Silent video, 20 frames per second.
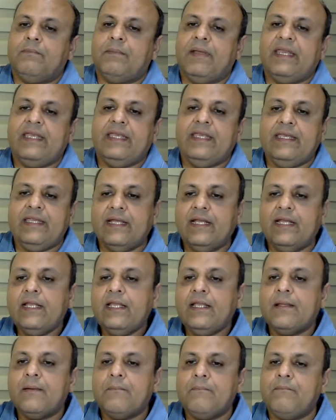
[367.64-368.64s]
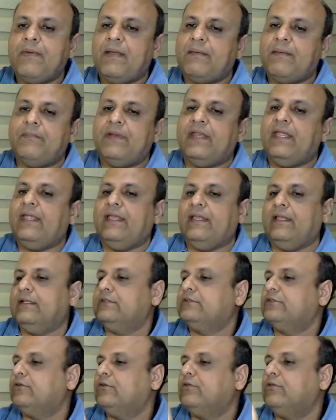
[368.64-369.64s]
perineal membrane.
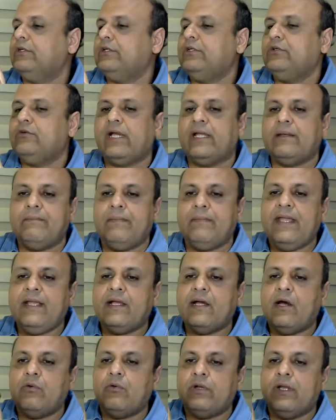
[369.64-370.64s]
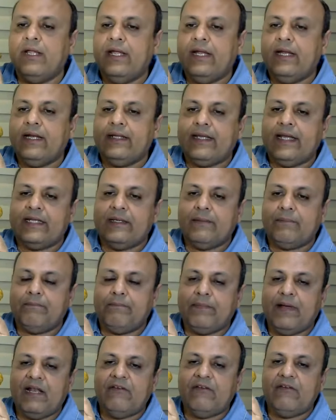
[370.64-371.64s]
So you can make out that the
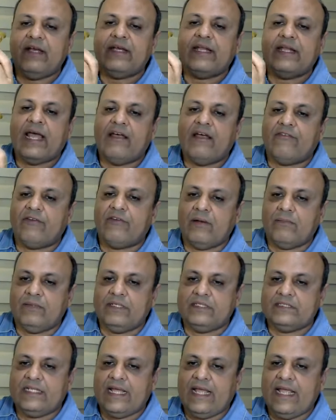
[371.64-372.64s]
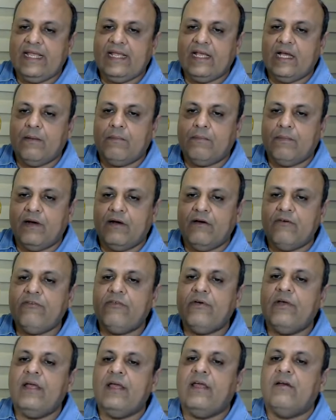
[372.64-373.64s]
pelvic diaphragm is lying above
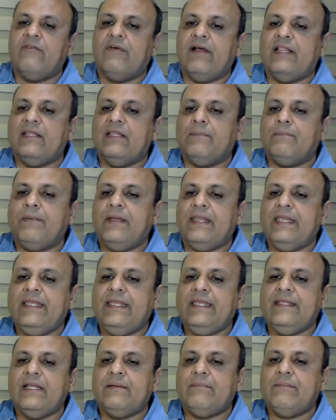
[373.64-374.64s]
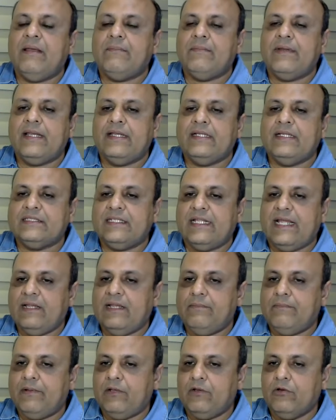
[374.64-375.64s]
while the perineal membrane is
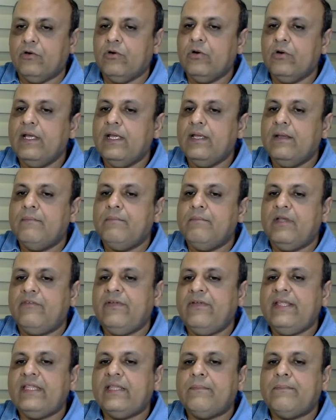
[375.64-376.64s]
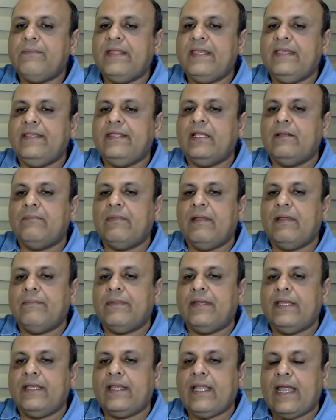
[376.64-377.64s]
lying below. Between the perineal
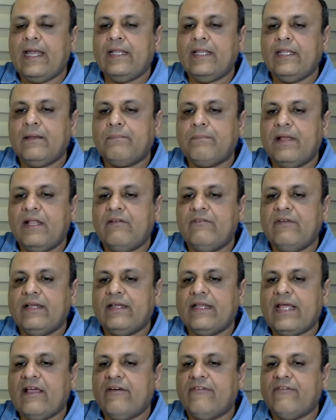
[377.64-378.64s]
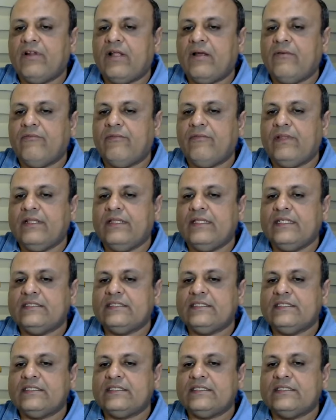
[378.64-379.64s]
membrane and the pelvic diaphragm,
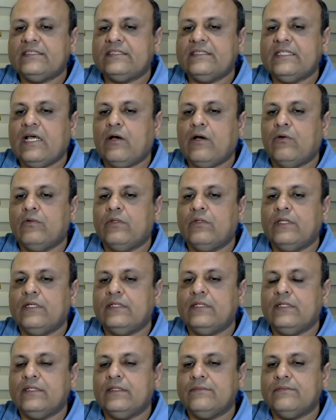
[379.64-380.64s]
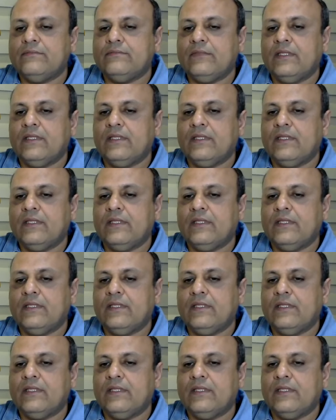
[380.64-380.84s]
this is now the